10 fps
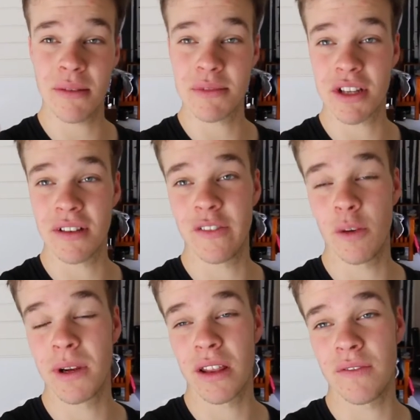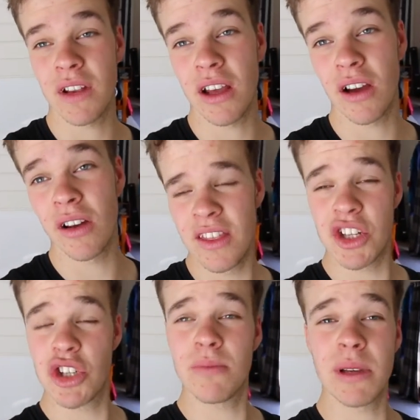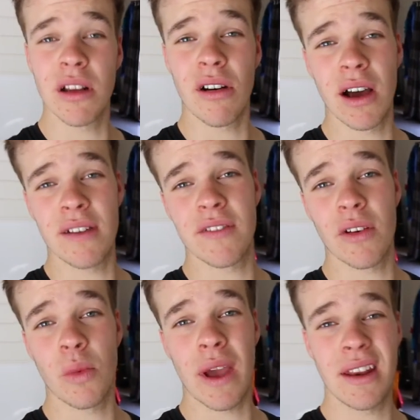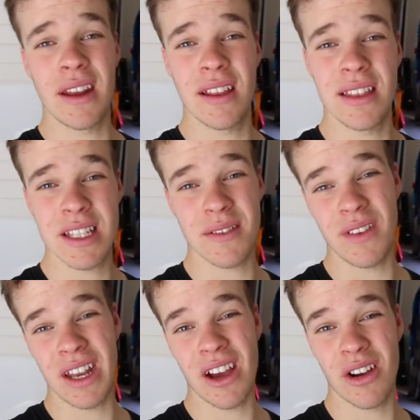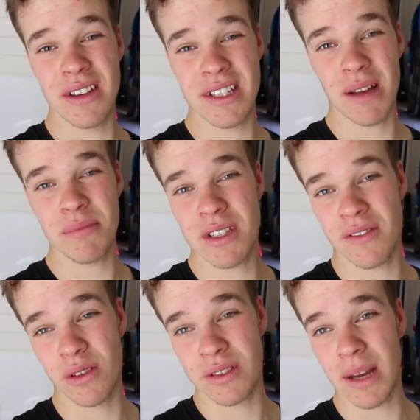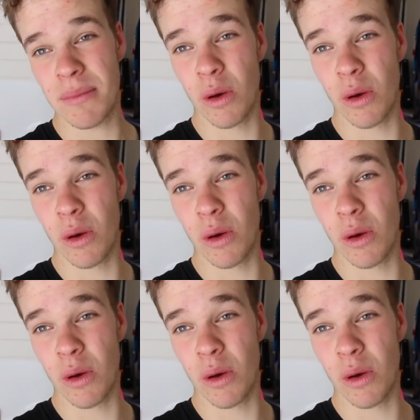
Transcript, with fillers: I'm just gonna film another video that should be live when this video is up, this vlog's up.